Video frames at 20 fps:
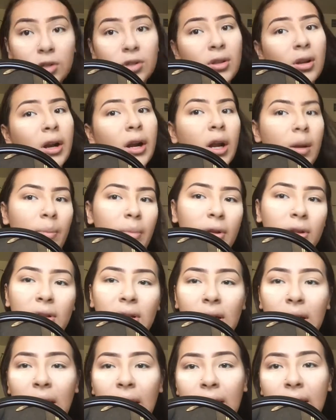Sorry about the
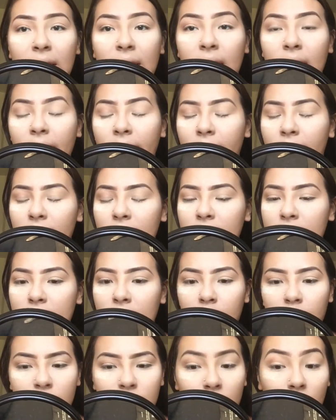lighting, guys,
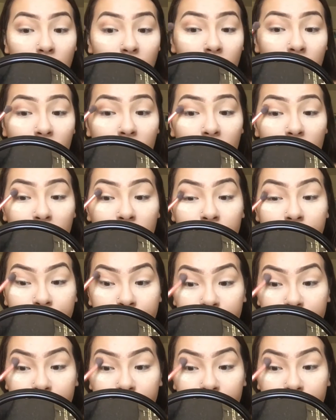I'm sorry.